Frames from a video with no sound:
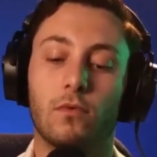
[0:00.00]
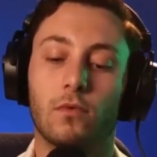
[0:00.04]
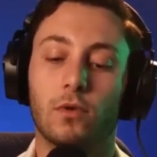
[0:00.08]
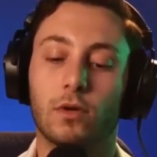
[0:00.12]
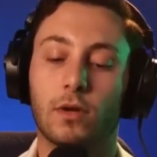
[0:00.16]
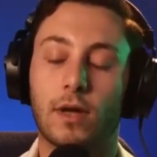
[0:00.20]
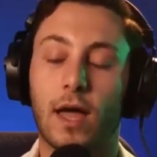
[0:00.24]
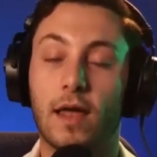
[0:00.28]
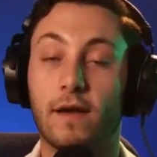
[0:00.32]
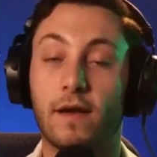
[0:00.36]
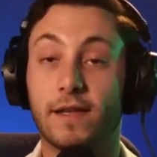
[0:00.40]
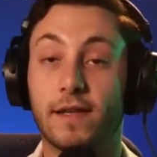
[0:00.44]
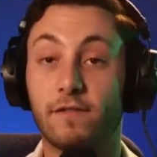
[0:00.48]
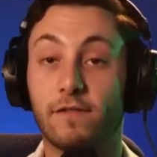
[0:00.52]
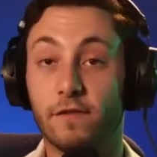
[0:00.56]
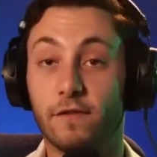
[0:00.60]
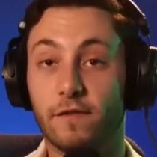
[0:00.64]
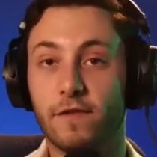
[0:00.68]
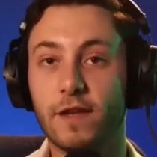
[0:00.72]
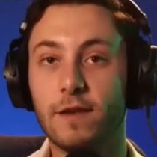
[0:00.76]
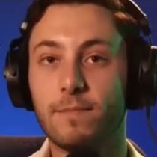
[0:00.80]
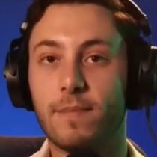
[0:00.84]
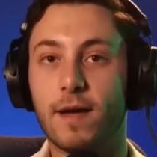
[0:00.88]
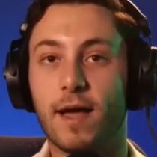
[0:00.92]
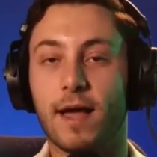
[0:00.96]
kind of giving
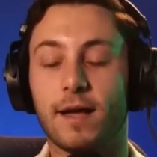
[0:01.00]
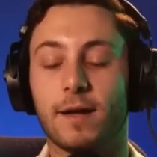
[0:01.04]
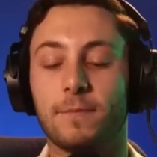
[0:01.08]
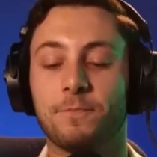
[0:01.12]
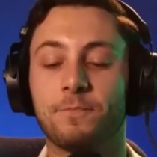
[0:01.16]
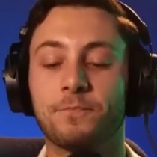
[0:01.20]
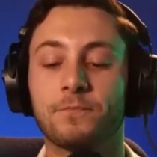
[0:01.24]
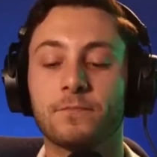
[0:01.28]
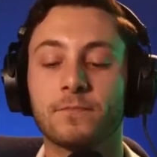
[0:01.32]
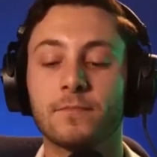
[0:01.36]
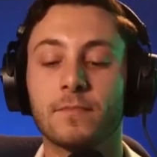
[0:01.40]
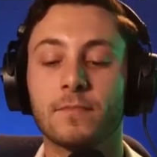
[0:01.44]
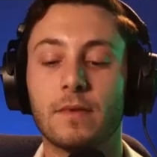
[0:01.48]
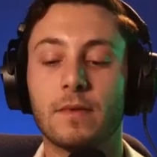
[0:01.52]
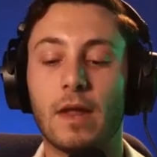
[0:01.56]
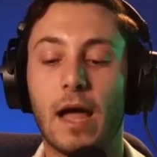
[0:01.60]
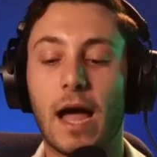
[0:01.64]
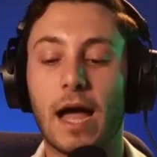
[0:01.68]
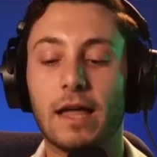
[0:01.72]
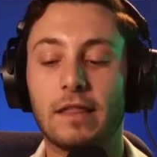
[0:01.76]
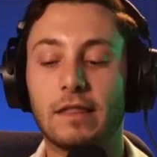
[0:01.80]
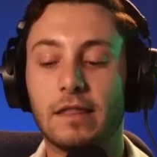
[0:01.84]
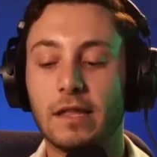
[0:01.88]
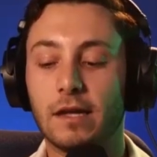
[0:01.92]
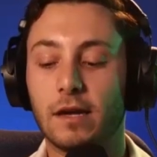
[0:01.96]
feedback, I
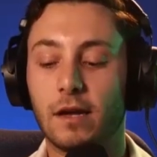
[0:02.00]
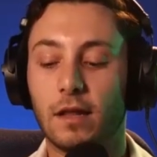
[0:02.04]
think